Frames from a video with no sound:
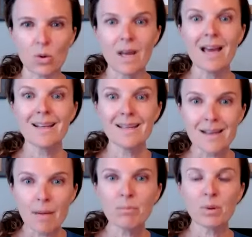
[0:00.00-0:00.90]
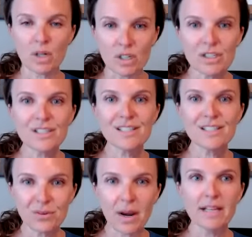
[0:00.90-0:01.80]
So numbers,
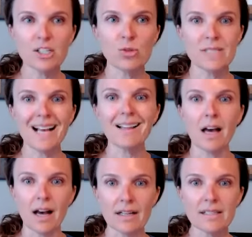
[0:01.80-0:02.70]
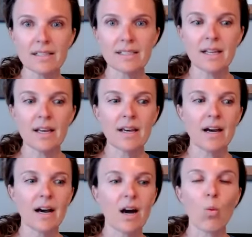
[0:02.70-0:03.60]
right, to tell us
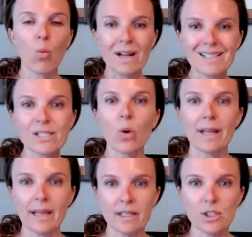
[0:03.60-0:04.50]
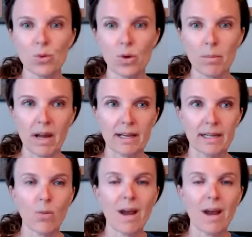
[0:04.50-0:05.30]
what's going into our body.